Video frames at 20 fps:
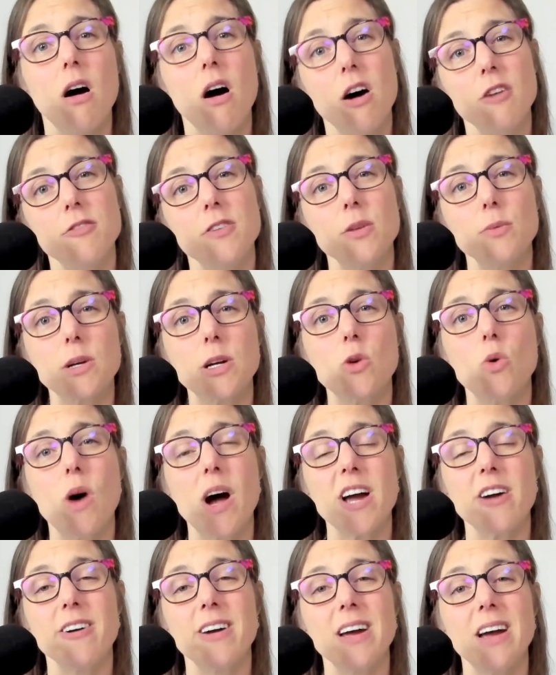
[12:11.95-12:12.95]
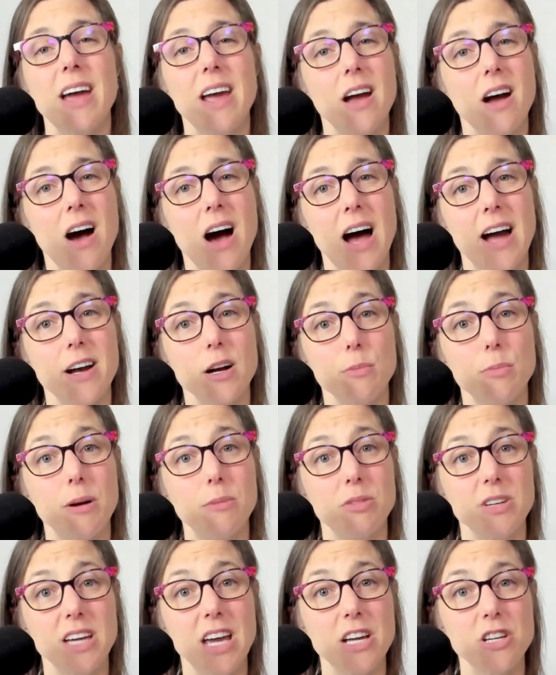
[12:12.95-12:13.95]
often requiring a higher
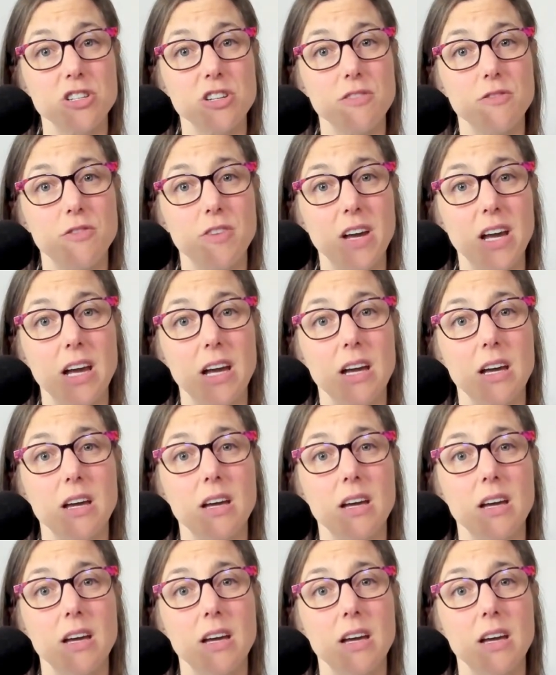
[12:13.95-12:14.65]
publication fee.